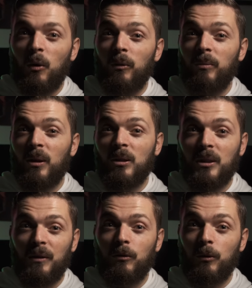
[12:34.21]
We've been
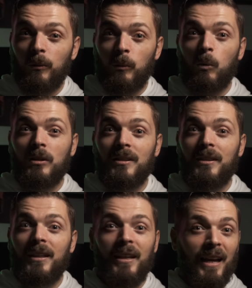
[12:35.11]
asking for it, we wanted
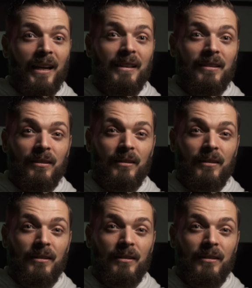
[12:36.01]
it, and